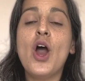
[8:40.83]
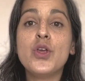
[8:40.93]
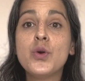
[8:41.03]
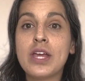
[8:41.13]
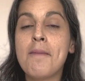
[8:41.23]

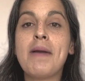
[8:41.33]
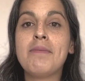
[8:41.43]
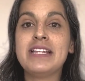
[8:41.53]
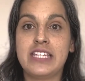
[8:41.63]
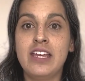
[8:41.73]
Yuki and
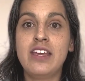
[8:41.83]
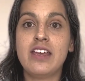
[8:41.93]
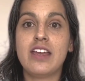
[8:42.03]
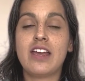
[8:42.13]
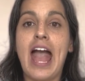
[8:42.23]
baby
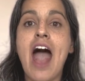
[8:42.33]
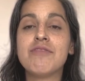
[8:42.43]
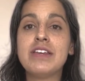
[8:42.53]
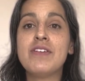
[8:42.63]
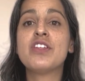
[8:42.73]
T
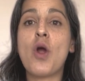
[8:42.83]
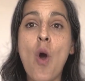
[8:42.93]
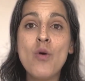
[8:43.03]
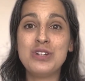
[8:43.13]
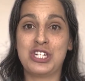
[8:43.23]
have even their
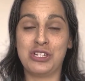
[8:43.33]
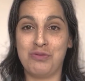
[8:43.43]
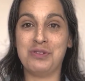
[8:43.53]
own chill